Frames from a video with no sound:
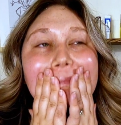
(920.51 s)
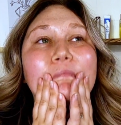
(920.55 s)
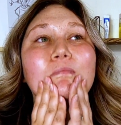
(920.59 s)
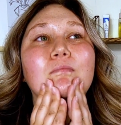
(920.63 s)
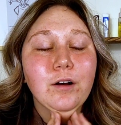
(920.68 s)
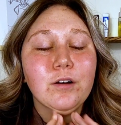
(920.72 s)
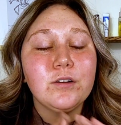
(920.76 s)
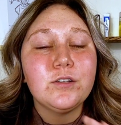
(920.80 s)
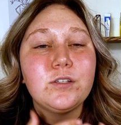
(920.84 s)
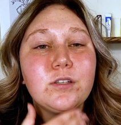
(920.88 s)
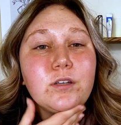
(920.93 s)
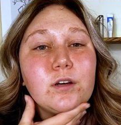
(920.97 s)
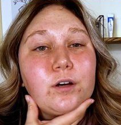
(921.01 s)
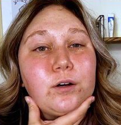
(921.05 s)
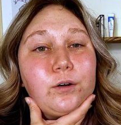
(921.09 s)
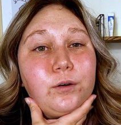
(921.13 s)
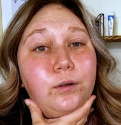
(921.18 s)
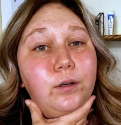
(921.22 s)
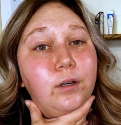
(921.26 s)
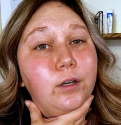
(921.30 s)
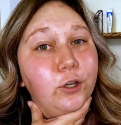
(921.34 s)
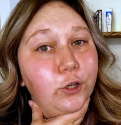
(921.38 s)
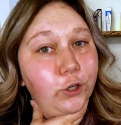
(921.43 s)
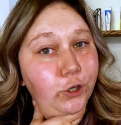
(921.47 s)

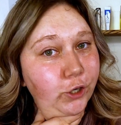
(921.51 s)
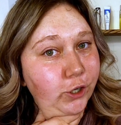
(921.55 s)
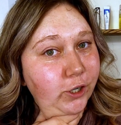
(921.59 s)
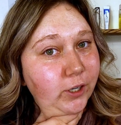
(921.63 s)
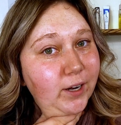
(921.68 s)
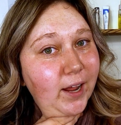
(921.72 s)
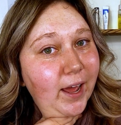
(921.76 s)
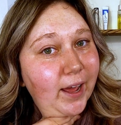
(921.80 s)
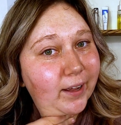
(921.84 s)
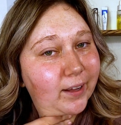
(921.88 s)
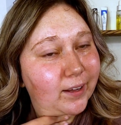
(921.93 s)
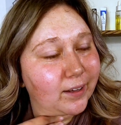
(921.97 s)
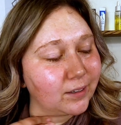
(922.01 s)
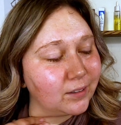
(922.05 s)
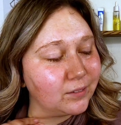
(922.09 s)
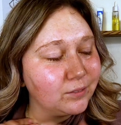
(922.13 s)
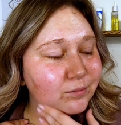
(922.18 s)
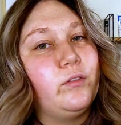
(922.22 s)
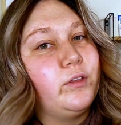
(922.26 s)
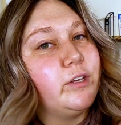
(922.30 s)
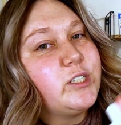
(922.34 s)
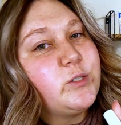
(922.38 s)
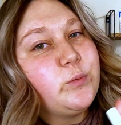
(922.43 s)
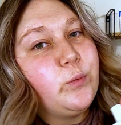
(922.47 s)
Also, your neck.
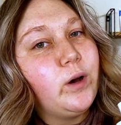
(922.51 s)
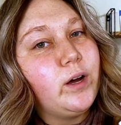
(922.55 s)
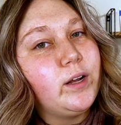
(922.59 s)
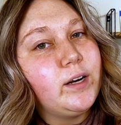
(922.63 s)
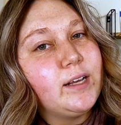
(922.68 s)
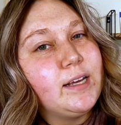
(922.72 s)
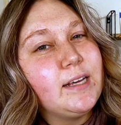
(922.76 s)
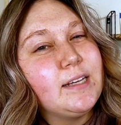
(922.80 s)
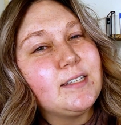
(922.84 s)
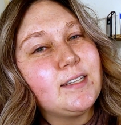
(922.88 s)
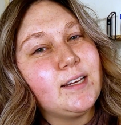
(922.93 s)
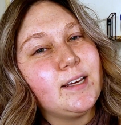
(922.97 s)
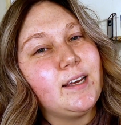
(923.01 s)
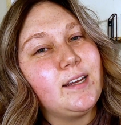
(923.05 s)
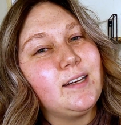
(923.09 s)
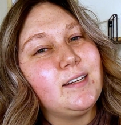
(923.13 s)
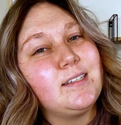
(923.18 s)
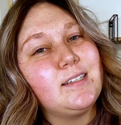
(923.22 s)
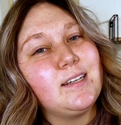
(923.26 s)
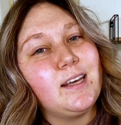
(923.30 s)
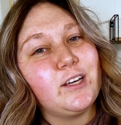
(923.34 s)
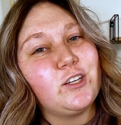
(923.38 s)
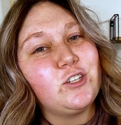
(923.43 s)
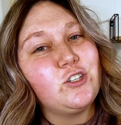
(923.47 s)
This one
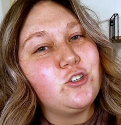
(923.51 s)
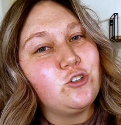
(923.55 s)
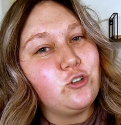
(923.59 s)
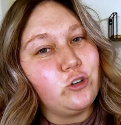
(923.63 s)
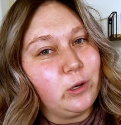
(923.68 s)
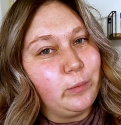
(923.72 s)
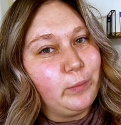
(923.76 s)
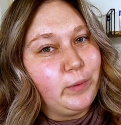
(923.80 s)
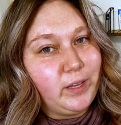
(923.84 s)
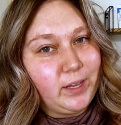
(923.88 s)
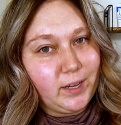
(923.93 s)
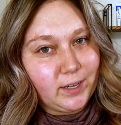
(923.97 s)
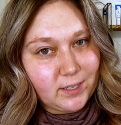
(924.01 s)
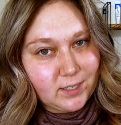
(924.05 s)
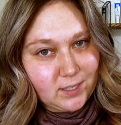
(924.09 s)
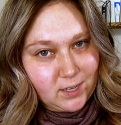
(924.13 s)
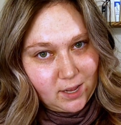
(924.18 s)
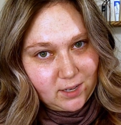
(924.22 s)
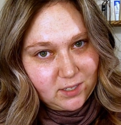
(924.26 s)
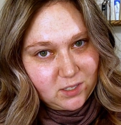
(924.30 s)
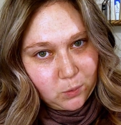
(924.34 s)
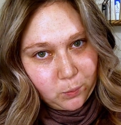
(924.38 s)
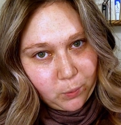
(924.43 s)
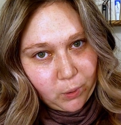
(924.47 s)
isn't extremely
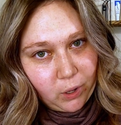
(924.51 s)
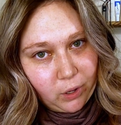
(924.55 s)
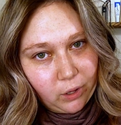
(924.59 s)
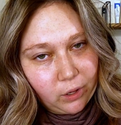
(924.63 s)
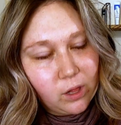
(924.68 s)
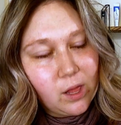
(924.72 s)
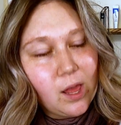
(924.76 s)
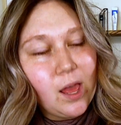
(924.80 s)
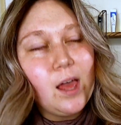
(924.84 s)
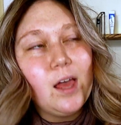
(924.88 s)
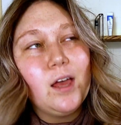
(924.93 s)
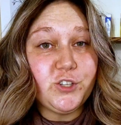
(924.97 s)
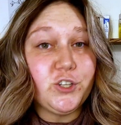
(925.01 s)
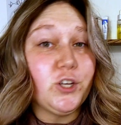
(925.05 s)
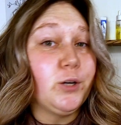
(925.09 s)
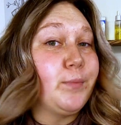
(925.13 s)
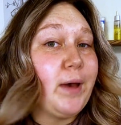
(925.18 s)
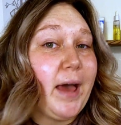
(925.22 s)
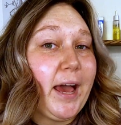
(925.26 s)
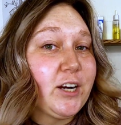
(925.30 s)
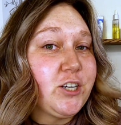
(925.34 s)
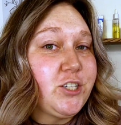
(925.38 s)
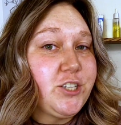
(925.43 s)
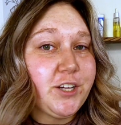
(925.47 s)
accessible, so
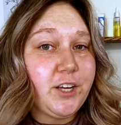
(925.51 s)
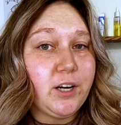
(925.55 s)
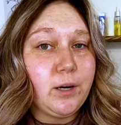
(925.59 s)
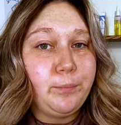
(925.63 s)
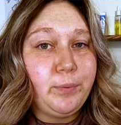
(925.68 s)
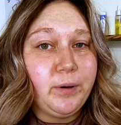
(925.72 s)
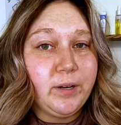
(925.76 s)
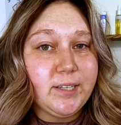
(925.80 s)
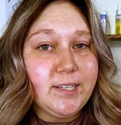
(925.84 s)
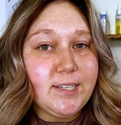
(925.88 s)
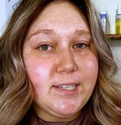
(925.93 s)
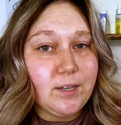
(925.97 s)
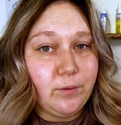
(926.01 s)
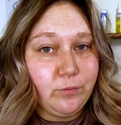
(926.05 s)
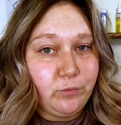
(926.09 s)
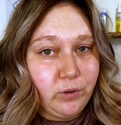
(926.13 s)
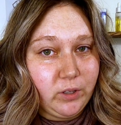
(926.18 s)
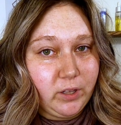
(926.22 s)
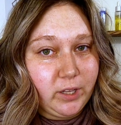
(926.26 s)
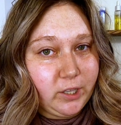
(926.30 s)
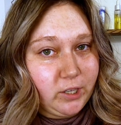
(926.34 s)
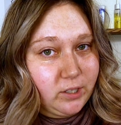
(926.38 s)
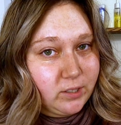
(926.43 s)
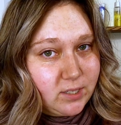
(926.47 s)
I'm actually going to put some
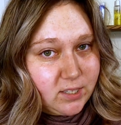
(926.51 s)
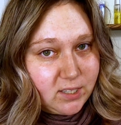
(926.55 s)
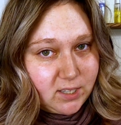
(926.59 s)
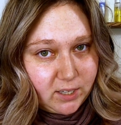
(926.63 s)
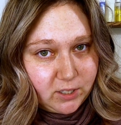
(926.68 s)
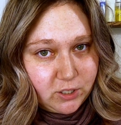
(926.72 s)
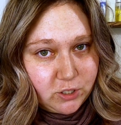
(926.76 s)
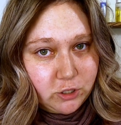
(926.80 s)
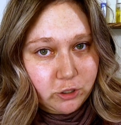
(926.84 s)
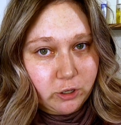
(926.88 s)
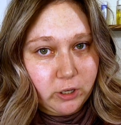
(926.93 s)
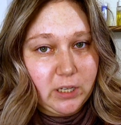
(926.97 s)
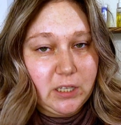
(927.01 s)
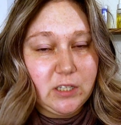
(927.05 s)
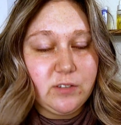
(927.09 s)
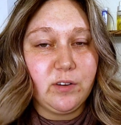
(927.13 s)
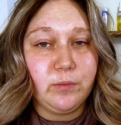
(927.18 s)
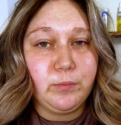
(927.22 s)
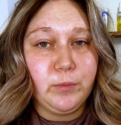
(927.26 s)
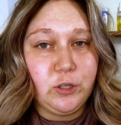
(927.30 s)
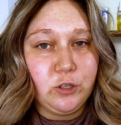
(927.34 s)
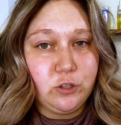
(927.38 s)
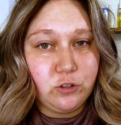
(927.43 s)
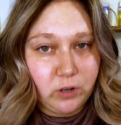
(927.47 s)
really good sunscreens
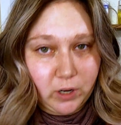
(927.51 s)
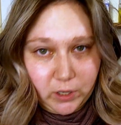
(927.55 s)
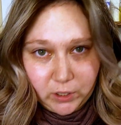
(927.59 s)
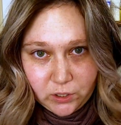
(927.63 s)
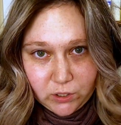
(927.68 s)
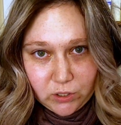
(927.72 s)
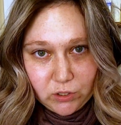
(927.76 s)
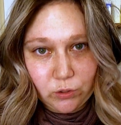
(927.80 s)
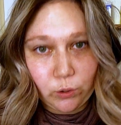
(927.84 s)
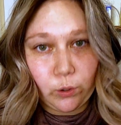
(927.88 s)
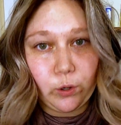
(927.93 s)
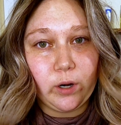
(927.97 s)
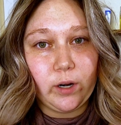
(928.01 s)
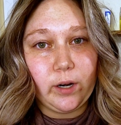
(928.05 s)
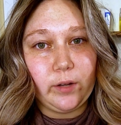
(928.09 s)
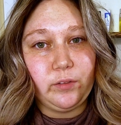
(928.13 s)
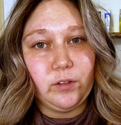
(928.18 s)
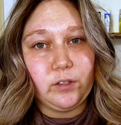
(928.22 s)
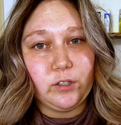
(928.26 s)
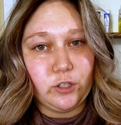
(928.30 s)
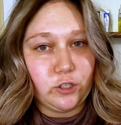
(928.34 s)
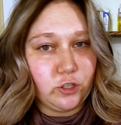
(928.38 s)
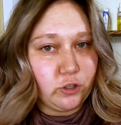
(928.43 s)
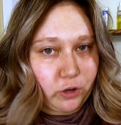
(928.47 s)
from the drugstore
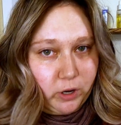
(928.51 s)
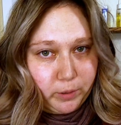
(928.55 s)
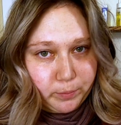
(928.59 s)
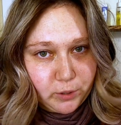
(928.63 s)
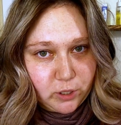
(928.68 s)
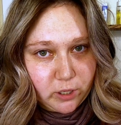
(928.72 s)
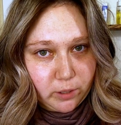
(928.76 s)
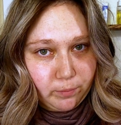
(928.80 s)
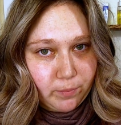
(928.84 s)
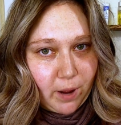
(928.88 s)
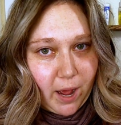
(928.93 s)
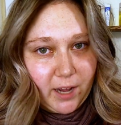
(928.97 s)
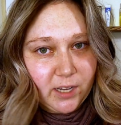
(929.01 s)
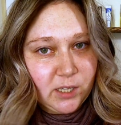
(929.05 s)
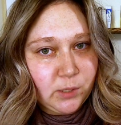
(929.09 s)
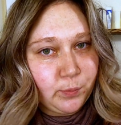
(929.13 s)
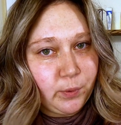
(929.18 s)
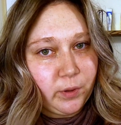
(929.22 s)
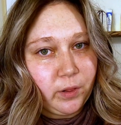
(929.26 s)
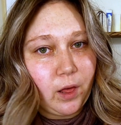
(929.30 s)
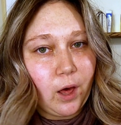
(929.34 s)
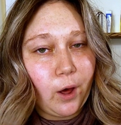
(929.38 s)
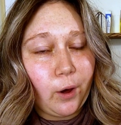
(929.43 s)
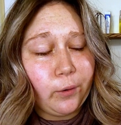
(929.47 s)
in the description box
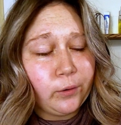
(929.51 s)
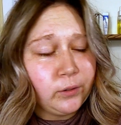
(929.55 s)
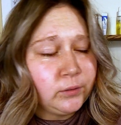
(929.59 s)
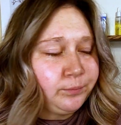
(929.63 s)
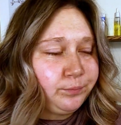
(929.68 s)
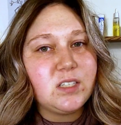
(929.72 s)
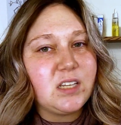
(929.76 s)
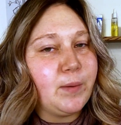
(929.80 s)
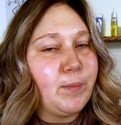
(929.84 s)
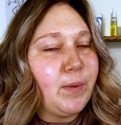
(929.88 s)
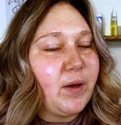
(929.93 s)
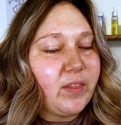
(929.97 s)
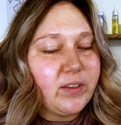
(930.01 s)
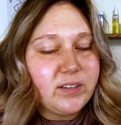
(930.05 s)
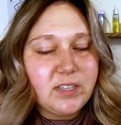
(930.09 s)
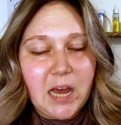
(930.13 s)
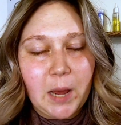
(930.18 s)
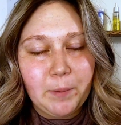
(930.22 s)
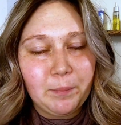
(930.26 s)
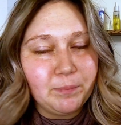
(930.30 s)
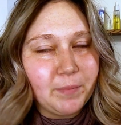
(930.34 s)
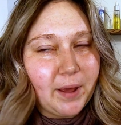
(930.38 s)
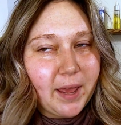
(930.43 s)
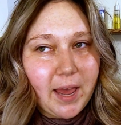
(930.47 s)
below. Some on the
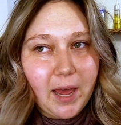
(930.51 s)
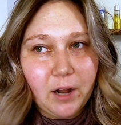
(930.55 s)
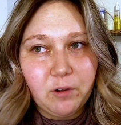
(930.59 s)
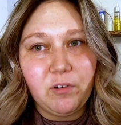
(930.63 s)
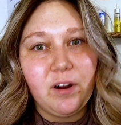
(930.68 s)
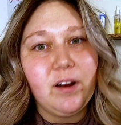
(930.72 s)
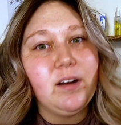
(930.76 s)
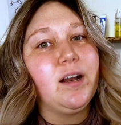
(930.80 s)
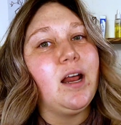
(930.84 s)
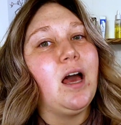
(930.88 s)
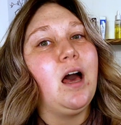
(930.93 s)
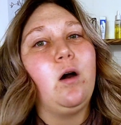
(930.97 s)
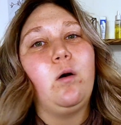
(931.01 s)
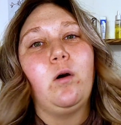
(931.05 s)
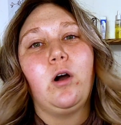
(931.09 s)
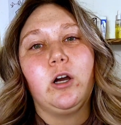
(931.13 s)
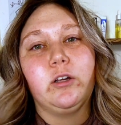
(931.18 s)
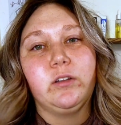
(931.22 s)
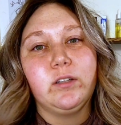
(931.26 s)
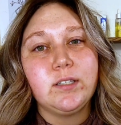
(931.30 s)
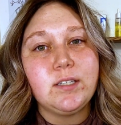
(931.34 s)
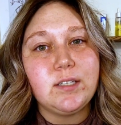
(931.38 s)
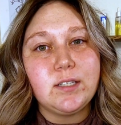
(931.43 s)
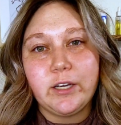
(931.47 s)
top of my head right now
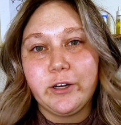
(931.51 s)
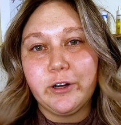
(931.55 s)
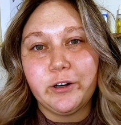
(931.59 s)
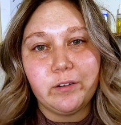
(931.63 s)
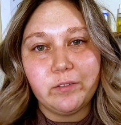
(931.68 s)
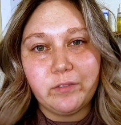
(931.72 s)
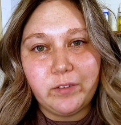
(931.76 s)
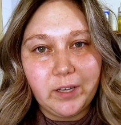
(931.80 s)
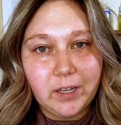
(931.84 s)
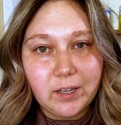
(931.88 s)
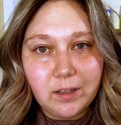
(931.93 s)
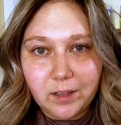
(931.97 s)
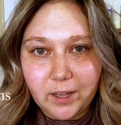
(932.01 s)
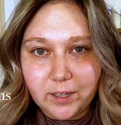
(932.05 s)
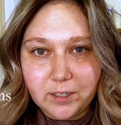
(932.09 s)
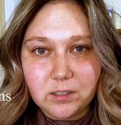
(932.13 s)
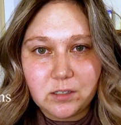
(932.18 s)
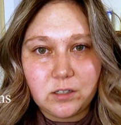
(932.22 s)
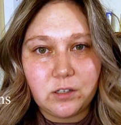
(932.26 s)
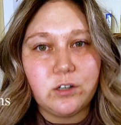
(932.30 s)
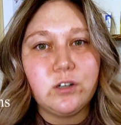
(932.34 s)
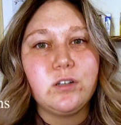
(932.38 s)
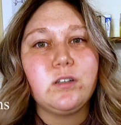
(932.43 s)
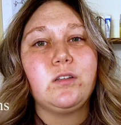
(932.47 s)
are the CRV
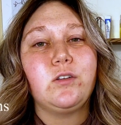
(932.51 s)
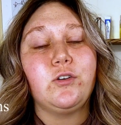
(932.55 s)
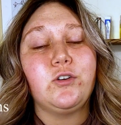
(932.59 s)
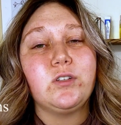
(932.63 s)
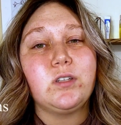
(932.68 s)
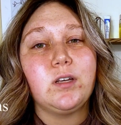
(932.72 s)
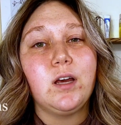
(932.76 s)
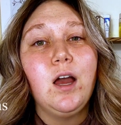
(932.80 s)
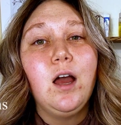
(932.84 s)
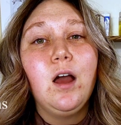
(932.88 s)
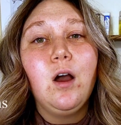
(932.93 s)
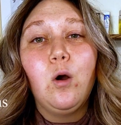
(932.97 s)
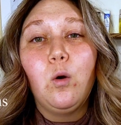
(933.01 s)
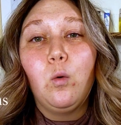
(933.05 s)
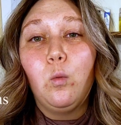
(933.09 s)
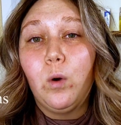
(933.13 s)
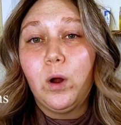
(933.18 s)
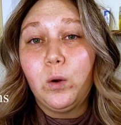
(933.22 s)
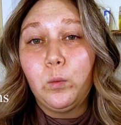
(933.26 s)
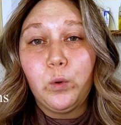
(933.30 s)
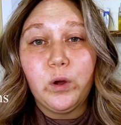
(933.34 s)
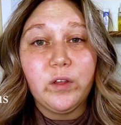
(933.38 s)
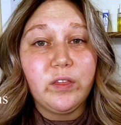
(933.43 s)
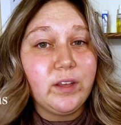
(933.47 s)
cleansers. There's
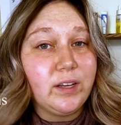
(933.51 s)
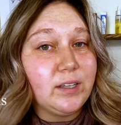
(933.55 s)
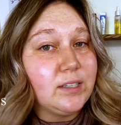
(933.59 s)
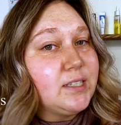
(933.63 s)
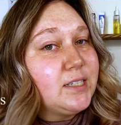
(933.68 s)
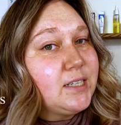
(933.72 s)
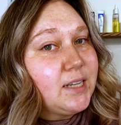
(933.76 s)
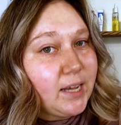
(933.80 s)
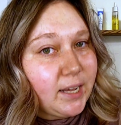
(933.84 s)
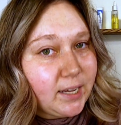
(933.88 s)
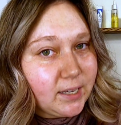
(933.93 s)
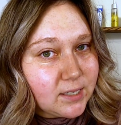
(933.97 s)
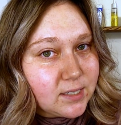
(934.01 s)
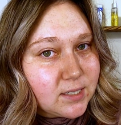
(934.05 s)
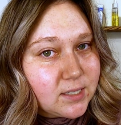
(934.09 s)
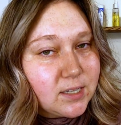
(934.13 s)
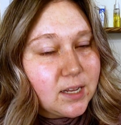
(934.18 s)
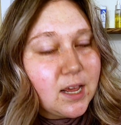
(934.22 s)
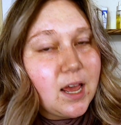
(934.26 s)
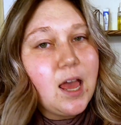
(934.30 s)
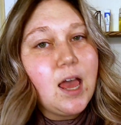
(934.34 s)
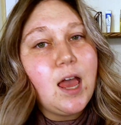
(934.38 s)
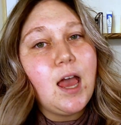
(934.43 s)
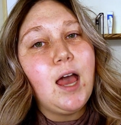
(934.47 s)
one with a
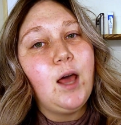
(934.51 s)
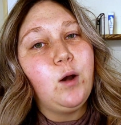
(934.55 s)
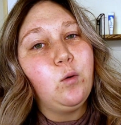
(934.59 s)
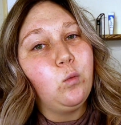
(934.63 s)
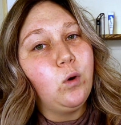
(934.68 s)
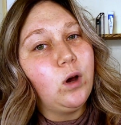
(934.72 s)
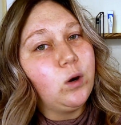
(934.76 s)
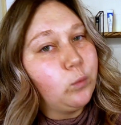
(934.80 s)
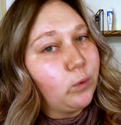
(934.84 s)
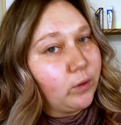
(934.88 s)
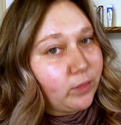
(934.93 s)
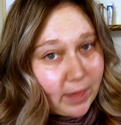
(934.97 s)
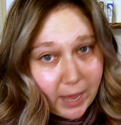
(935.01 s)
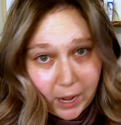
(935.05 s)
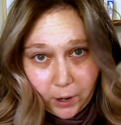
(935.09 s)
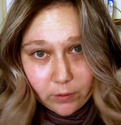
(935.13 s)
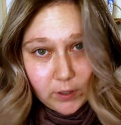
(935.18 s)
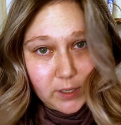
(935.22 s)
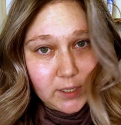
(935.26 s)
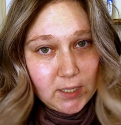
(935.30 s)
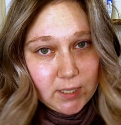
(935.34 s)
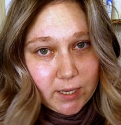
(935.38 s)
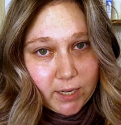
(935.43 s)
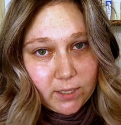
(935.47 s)
tint and one
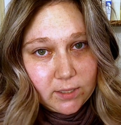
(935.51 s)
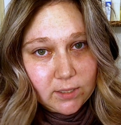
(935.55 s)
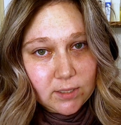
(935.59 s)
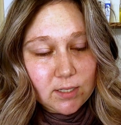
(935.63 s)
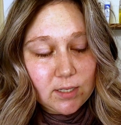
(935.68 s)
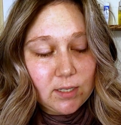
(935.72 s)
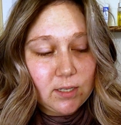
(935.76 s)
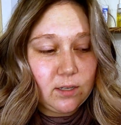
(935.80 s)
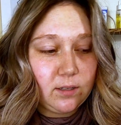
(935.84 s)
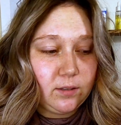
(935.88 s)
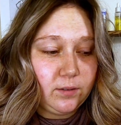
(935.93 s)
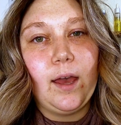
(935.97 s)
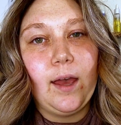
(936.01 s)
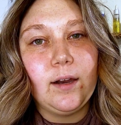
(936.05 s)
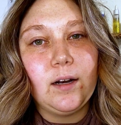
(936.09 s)
without a tint.